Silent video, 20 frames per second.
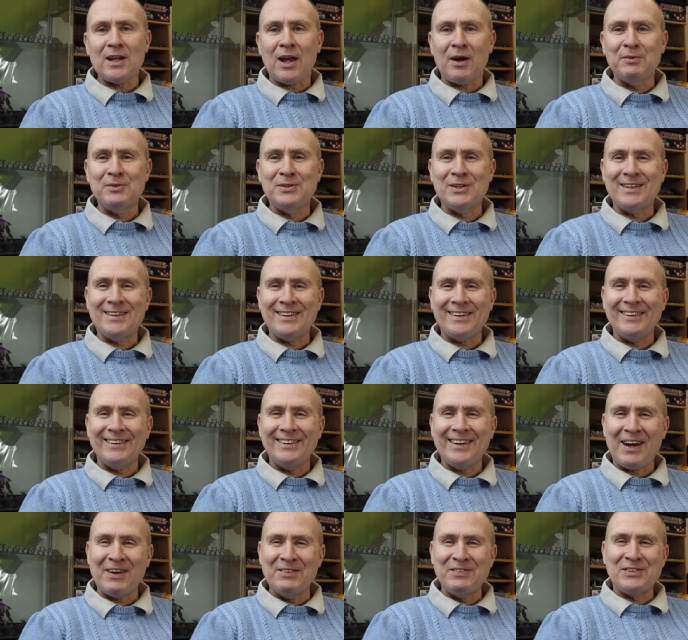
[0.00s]
loads to
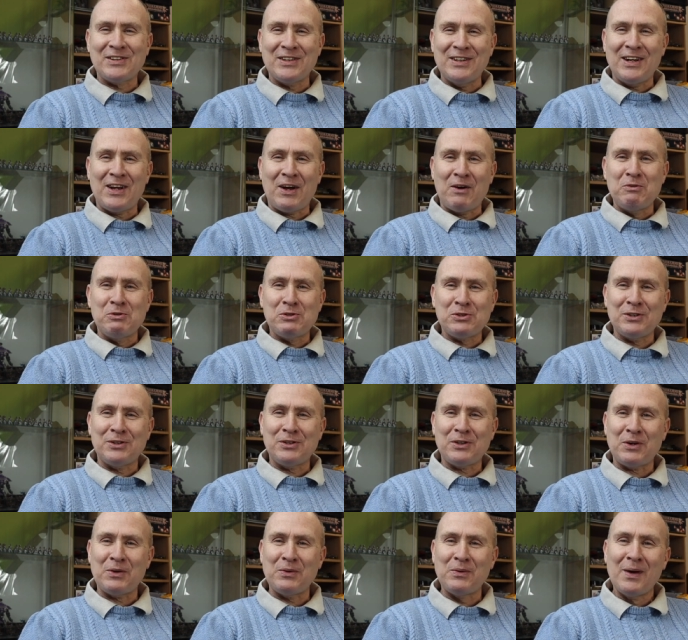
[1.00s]
do, loads, loads to
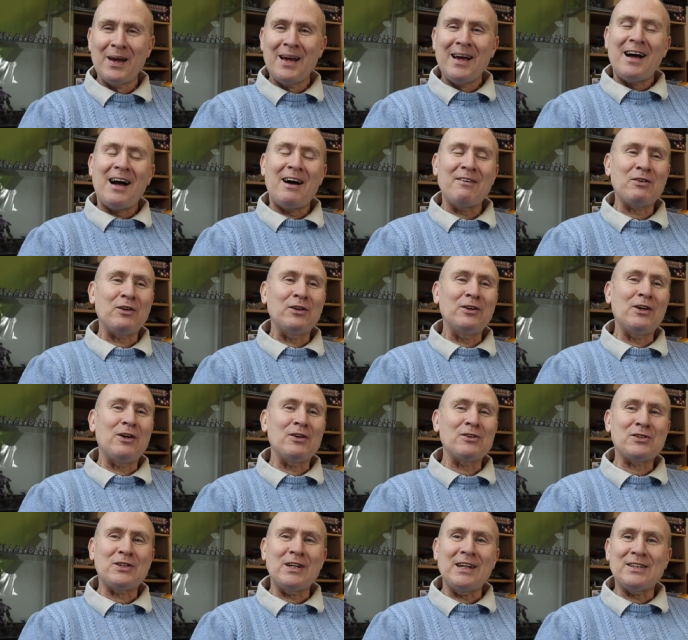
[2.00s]
do. I've got
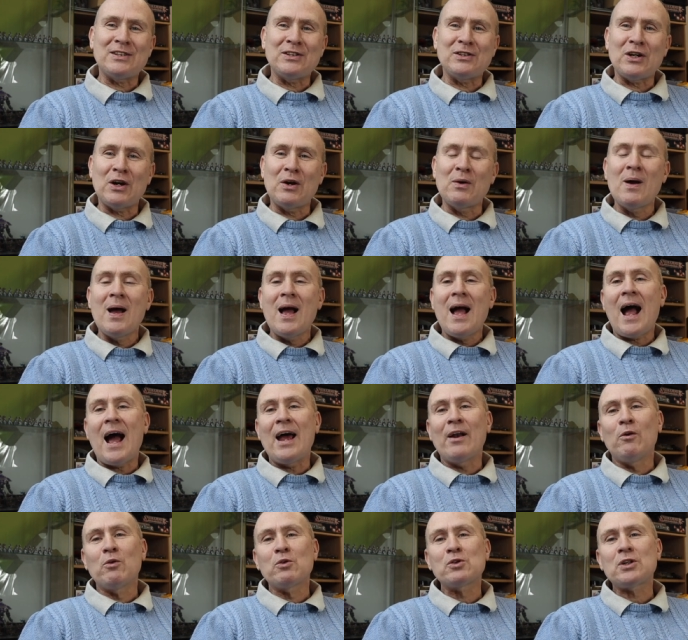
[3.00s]
lots here to do.
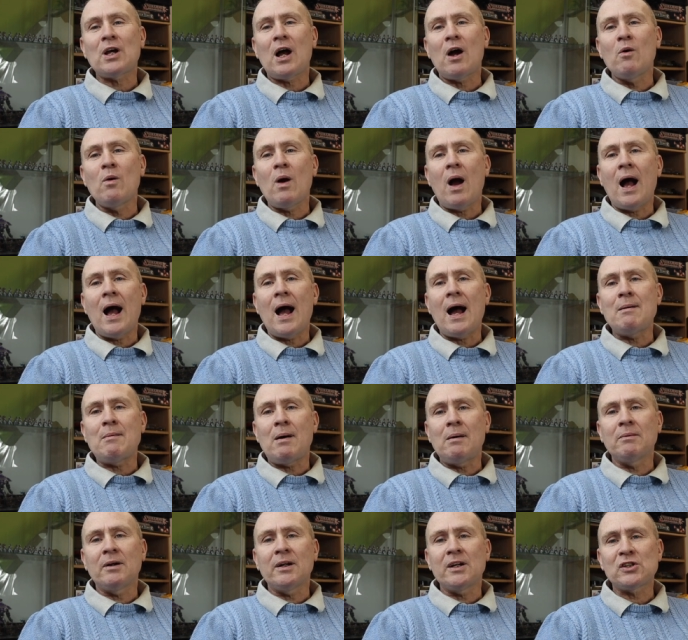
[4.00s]
And also um,
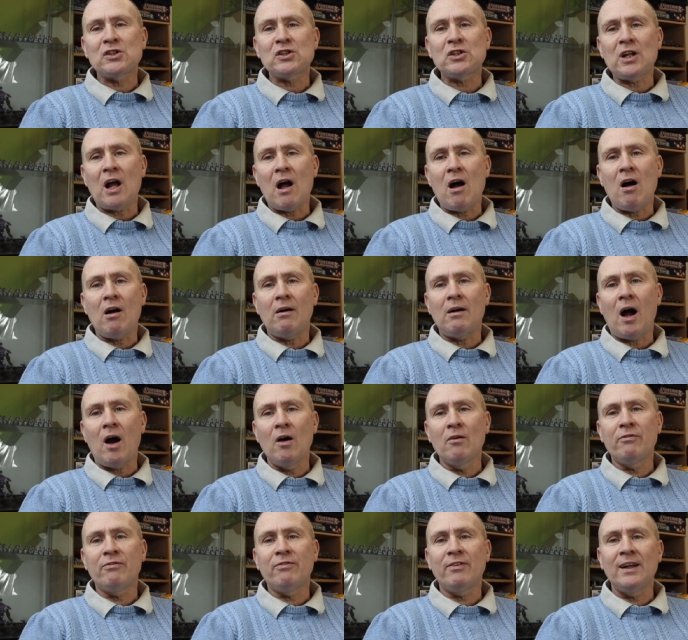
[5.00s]
I'm going to start,
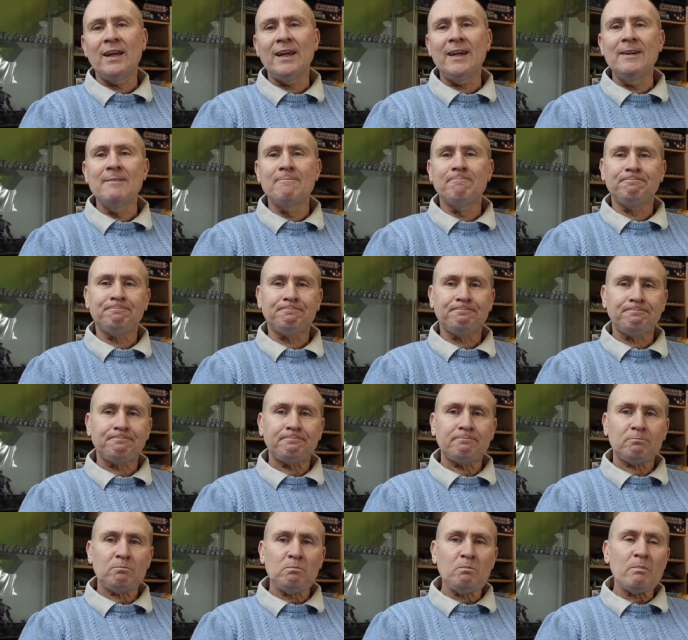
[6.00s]
hopefully,
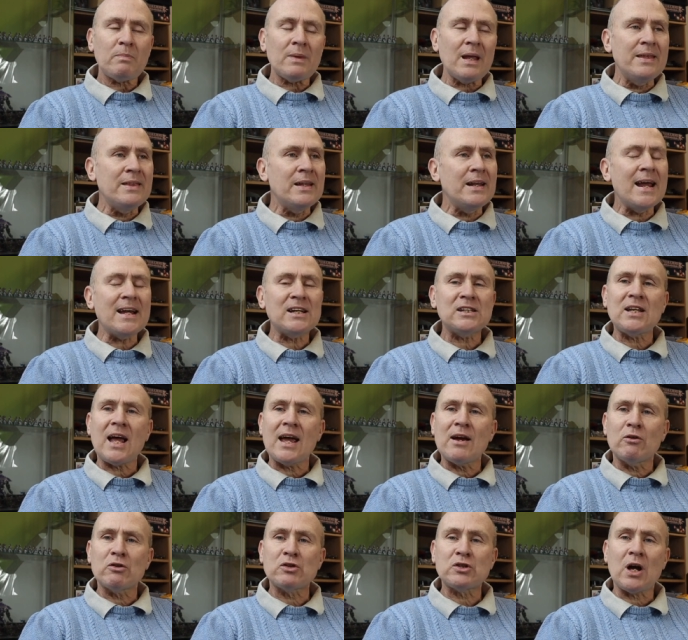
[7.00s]
in the next
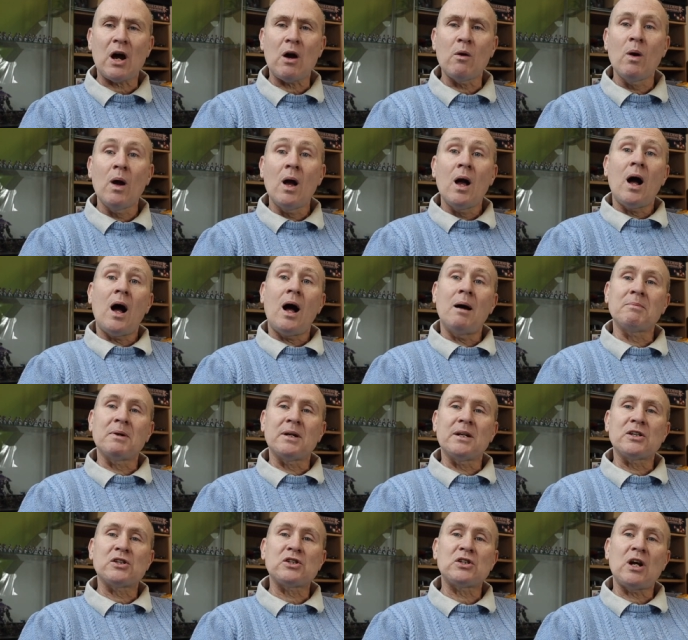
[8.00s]
day or so, I'm
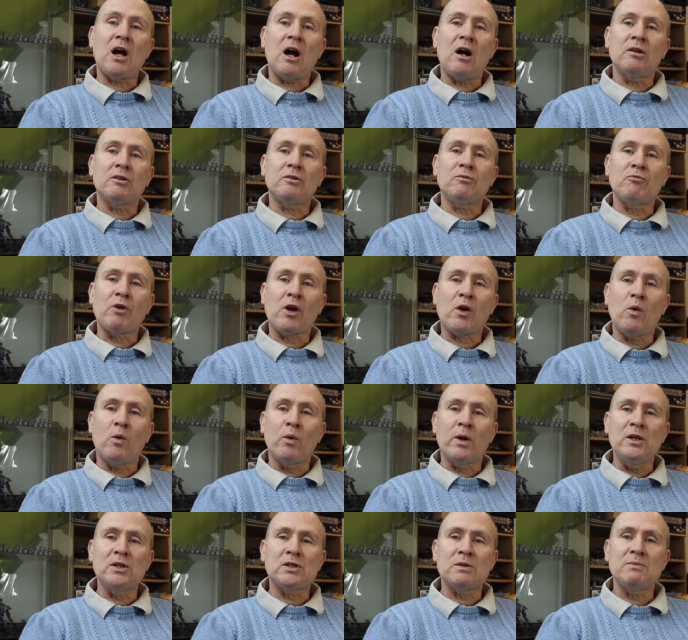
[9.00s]
going to start
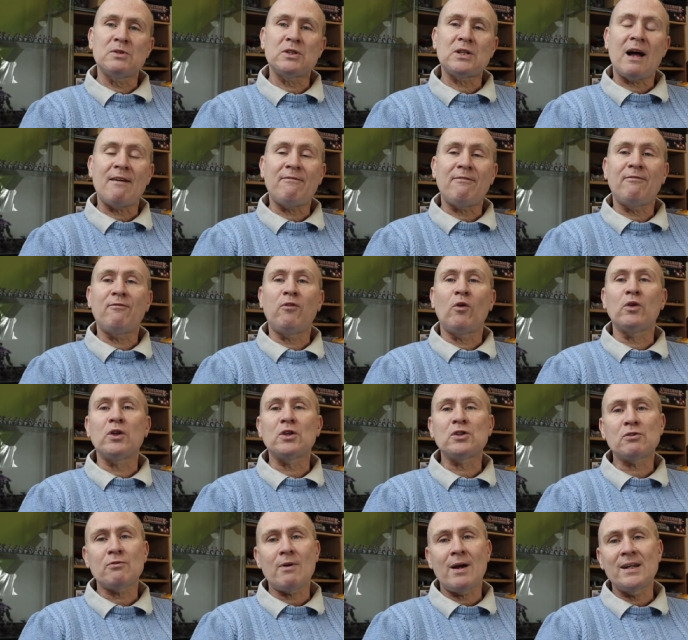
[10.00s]
recording some stuff for
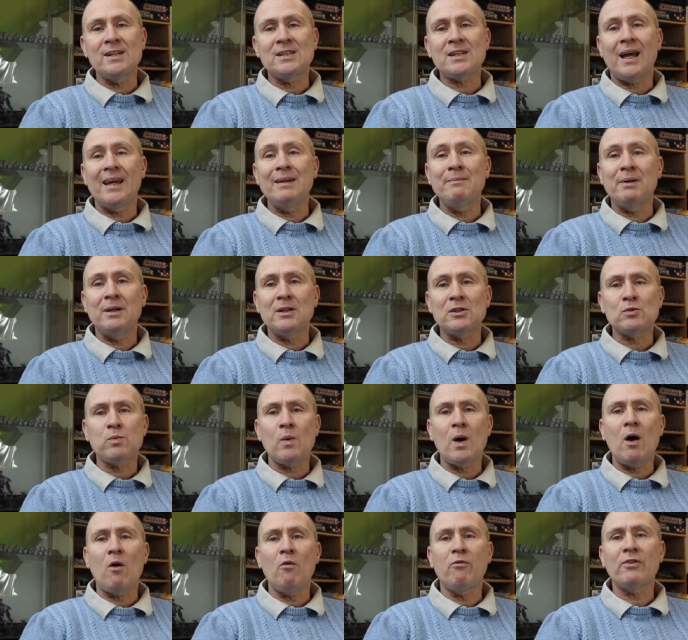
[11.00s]
the terrain table as
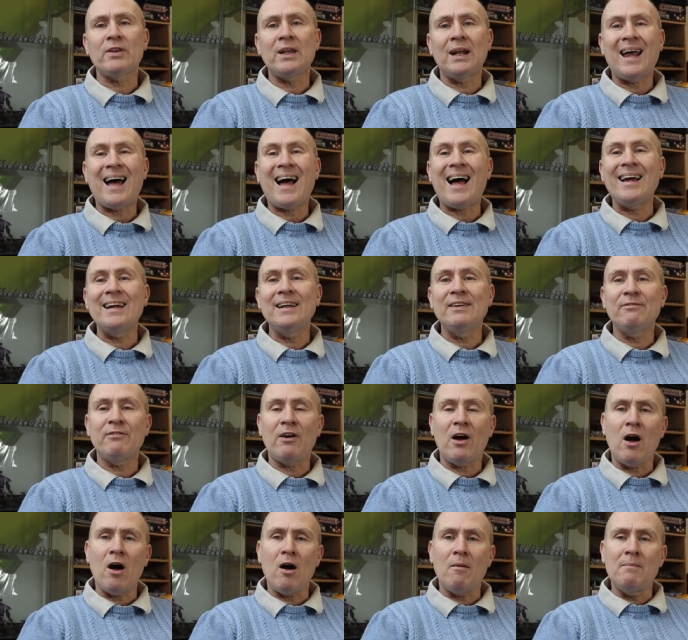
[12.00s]
well, for the La Haye
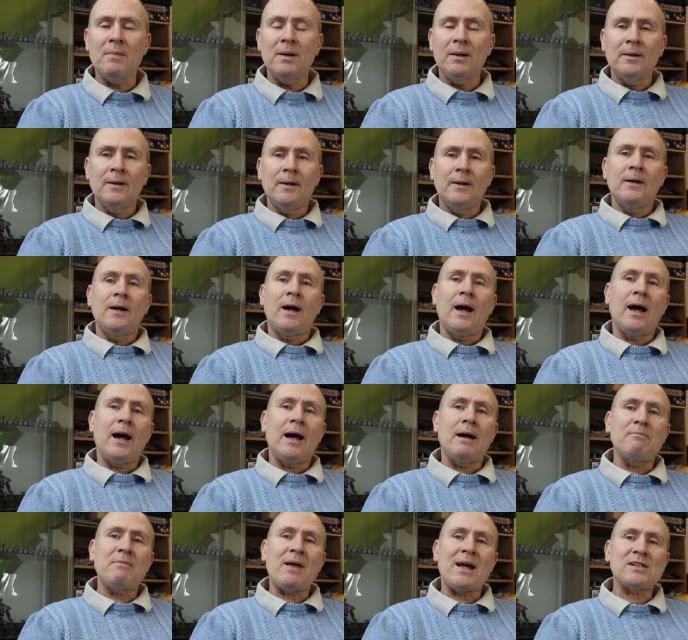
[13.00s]
farm.
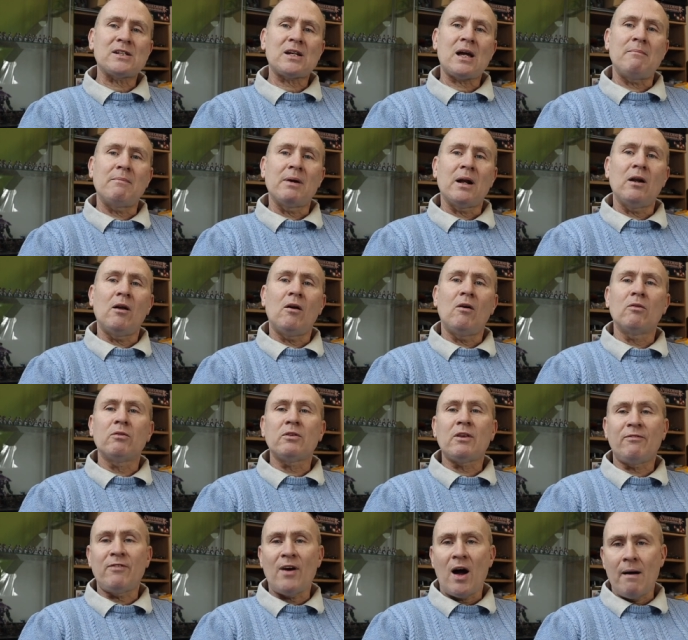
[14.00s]
Um, that's coming
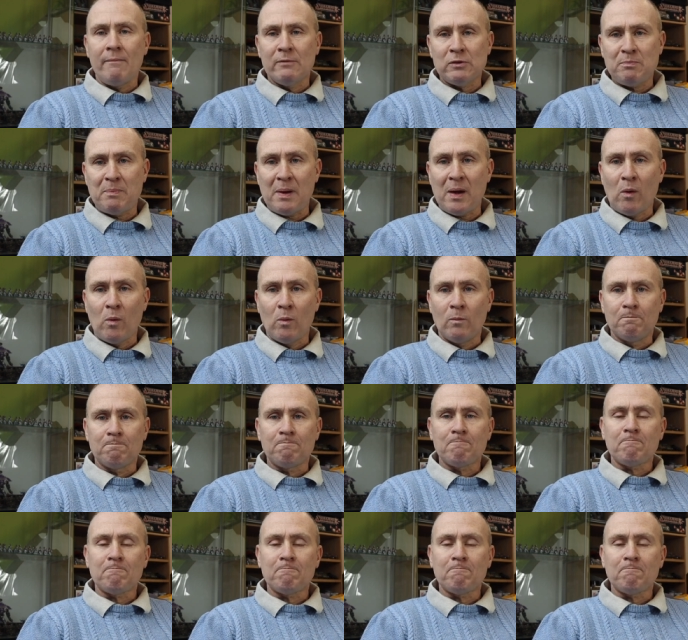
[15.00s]
along. The farm's built.